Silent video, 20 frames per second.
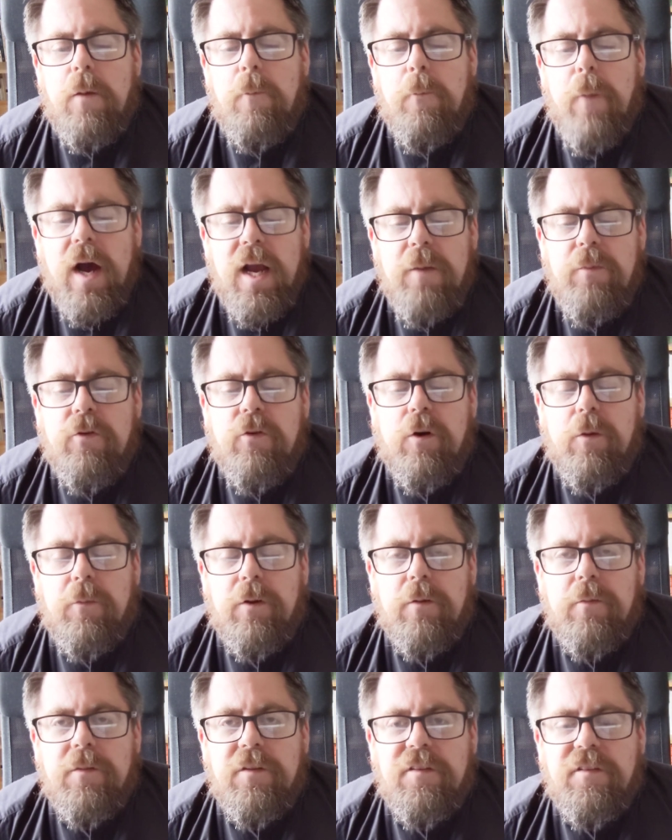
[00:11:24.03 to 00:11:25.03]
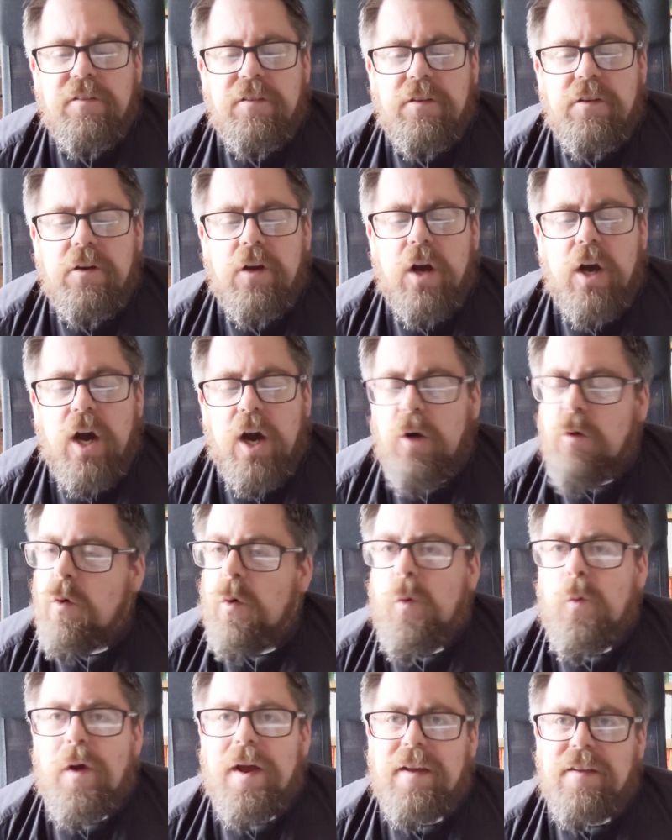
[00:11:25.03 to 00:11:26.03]
My problems are
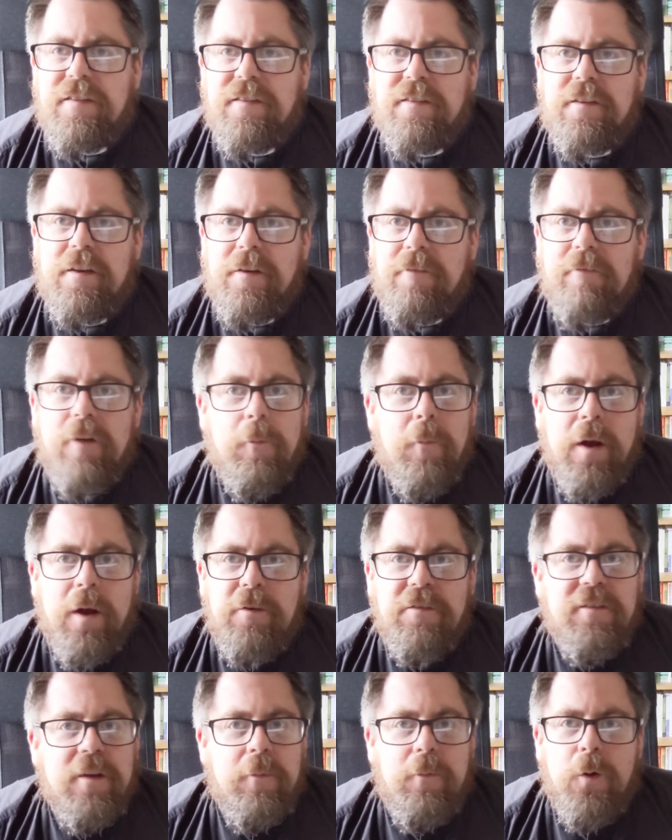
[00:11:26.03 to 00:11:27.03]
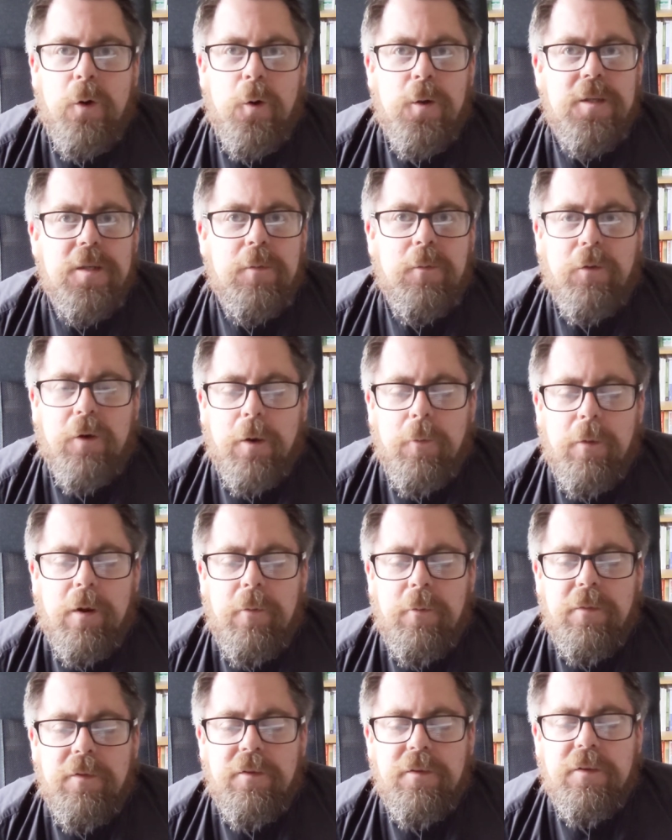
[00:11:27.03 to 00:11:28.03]
always the most important
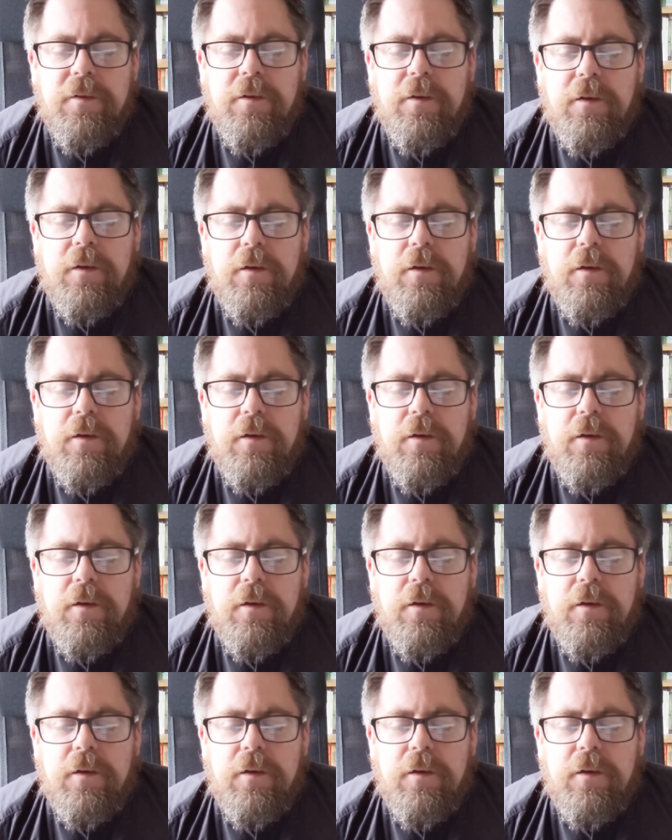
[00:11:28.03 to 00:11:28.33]
problems.